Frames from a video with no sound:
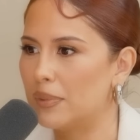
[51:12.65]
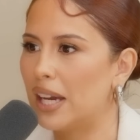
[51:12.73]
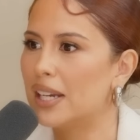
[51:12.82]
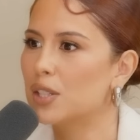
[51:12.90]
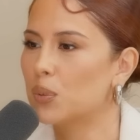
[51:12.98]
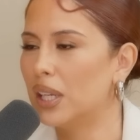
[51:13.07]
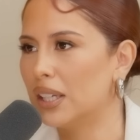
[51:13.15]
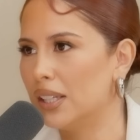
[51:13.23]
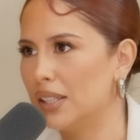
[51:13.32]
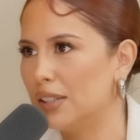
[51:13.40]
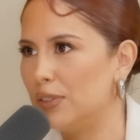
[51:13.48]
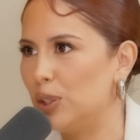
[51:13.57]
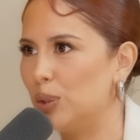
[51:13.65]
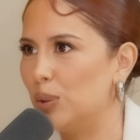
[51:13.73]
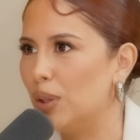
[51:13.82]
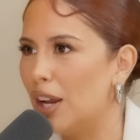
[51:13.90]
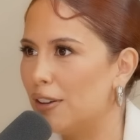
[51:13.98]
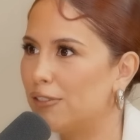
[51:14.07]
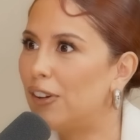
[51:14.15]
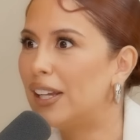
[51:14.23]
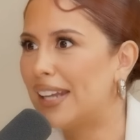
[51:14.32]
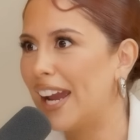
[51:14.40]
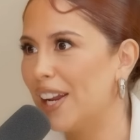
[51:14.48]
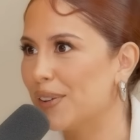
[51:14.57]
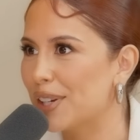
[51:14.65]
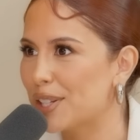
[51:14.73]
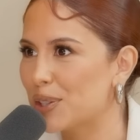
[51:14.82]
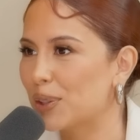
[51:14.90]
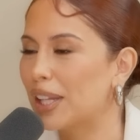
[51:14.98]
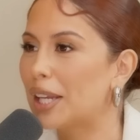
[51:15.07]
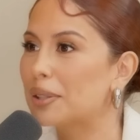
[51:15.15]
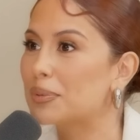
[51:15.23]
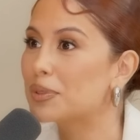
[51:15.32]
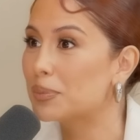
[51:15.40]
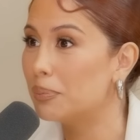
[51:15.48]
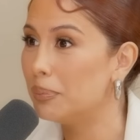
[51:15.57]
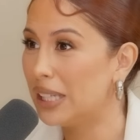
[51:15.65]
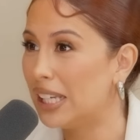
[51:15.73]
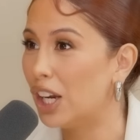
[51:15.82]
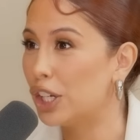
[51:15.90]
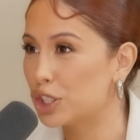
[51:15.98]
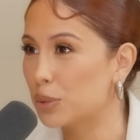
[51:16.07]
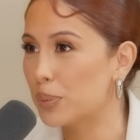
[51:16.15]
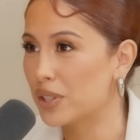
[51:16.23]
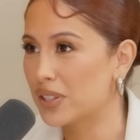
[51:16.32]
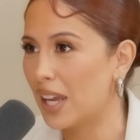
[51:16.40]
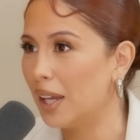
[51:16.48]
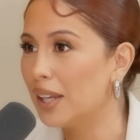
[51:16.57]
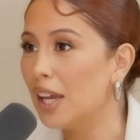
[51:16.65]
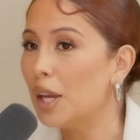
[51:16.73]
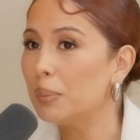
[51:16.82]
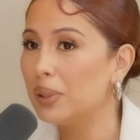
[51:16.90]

That is when I can give you fun Yris or like me 100%.